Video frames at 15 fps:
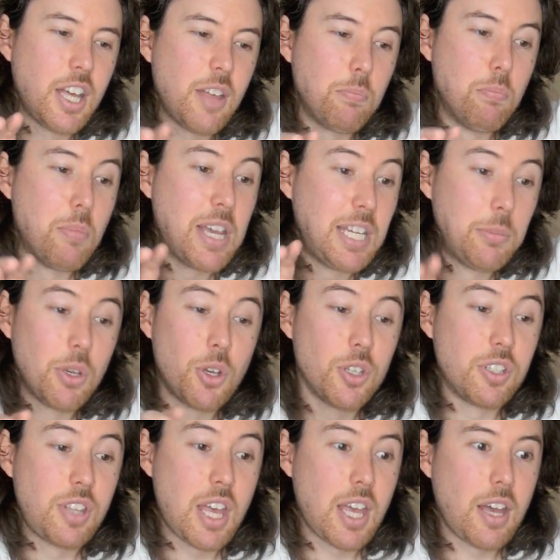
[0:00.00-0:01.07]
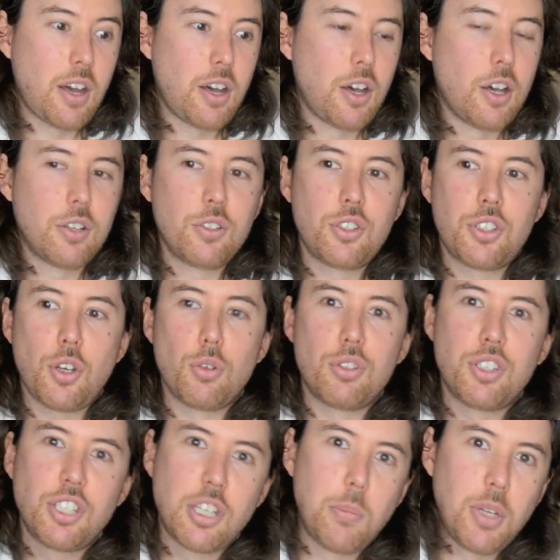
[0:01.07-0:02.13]
mainly because they are so
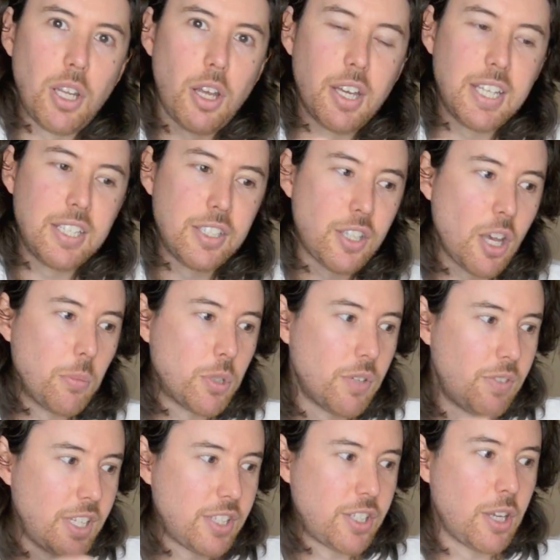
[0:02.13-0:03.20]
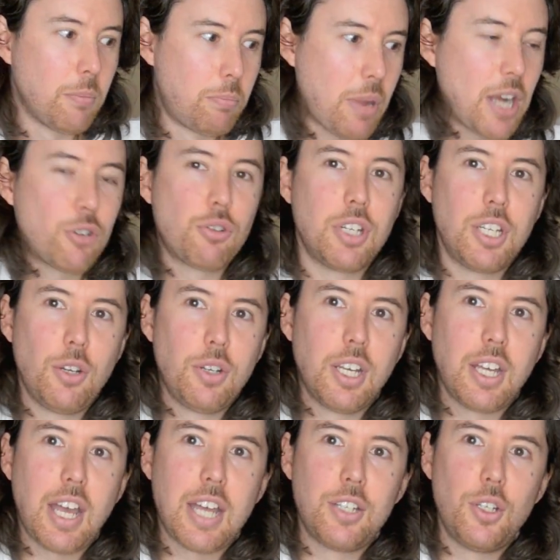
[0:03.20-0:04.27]
similar in terms of it's a battery
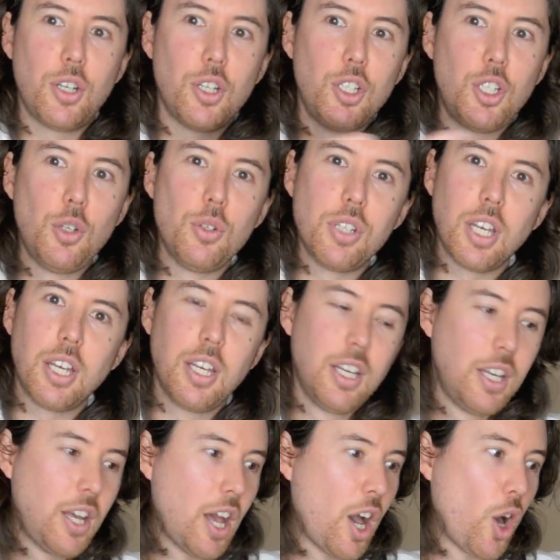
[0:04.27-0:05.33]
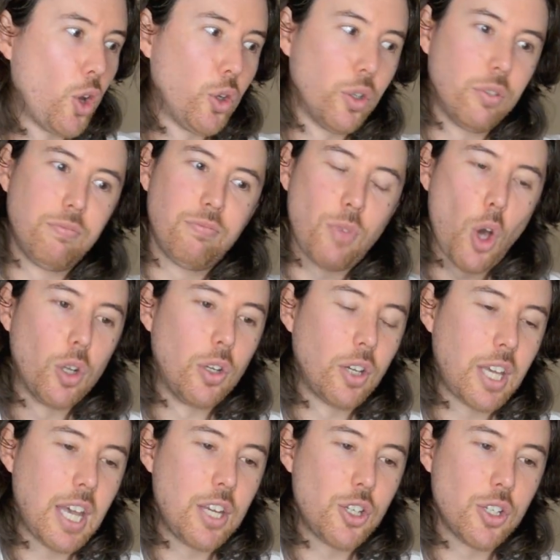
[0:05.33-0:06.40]
unit and you can use it on
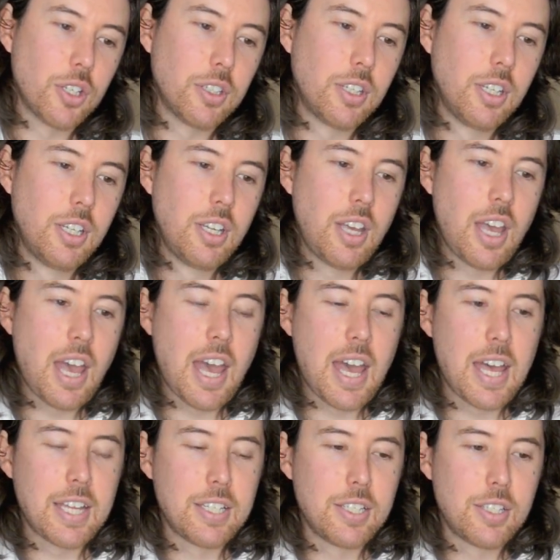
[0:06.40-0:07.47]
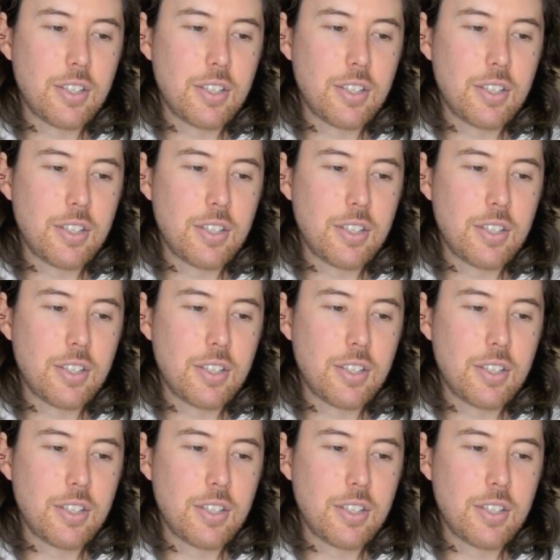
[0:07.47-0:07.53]
location, and